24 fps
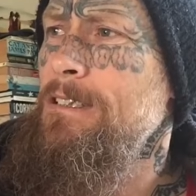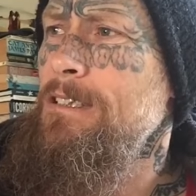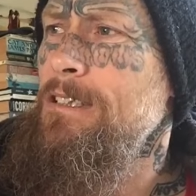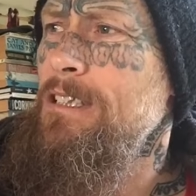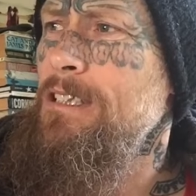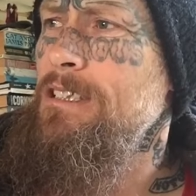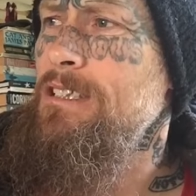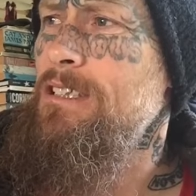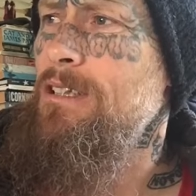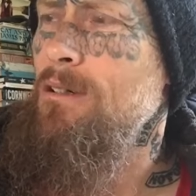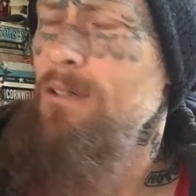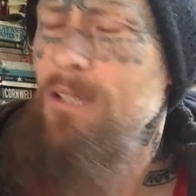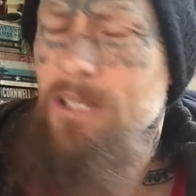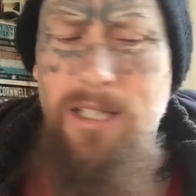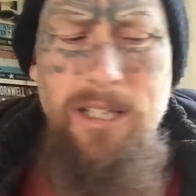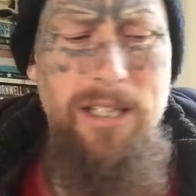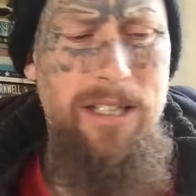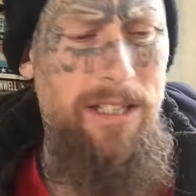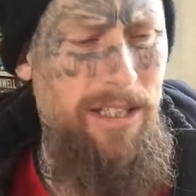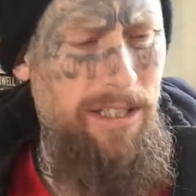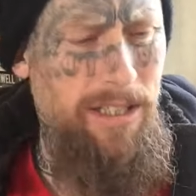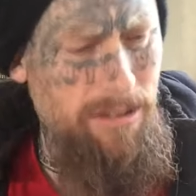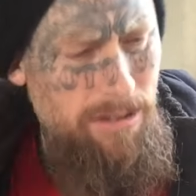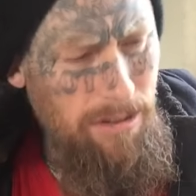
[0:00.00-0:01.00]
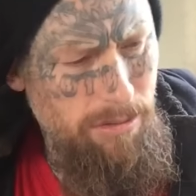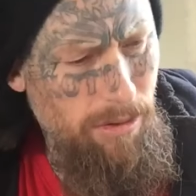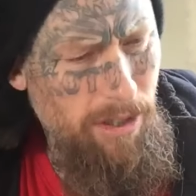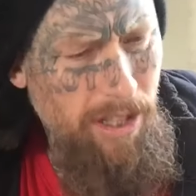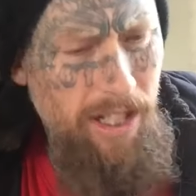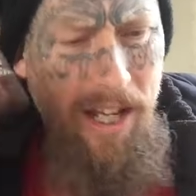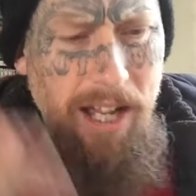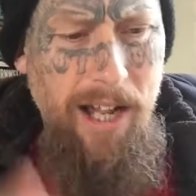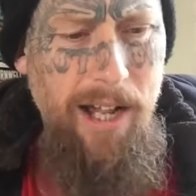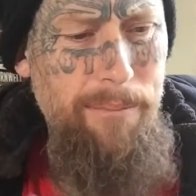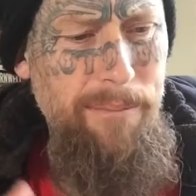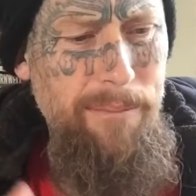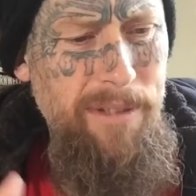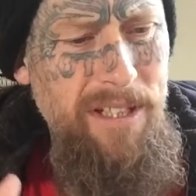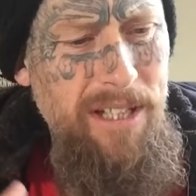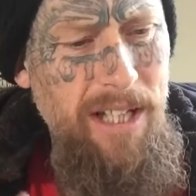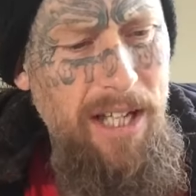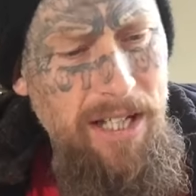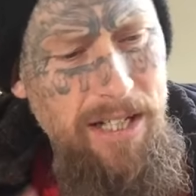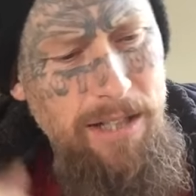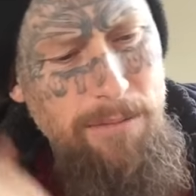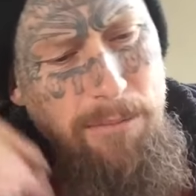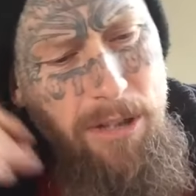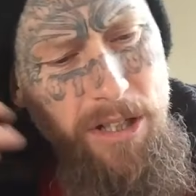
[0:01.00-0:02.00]
And sort of calmed me
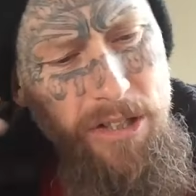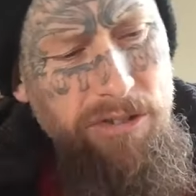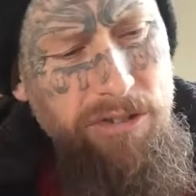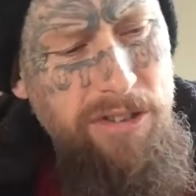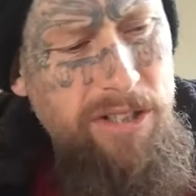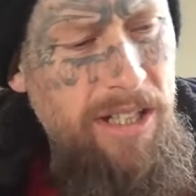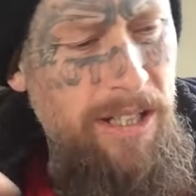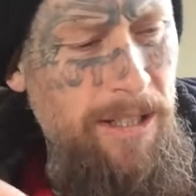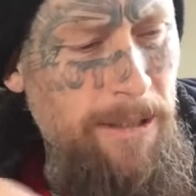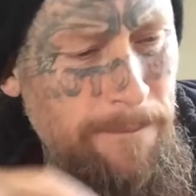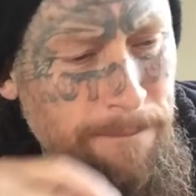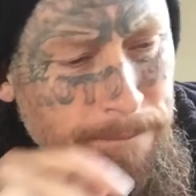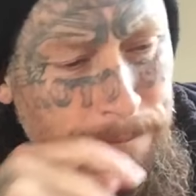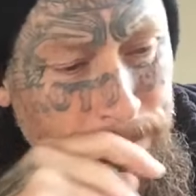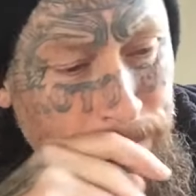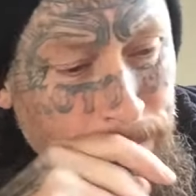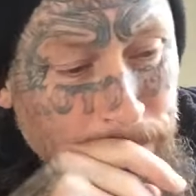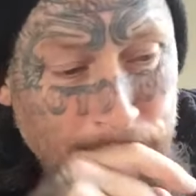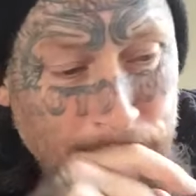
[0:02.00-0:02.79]
down in my dream.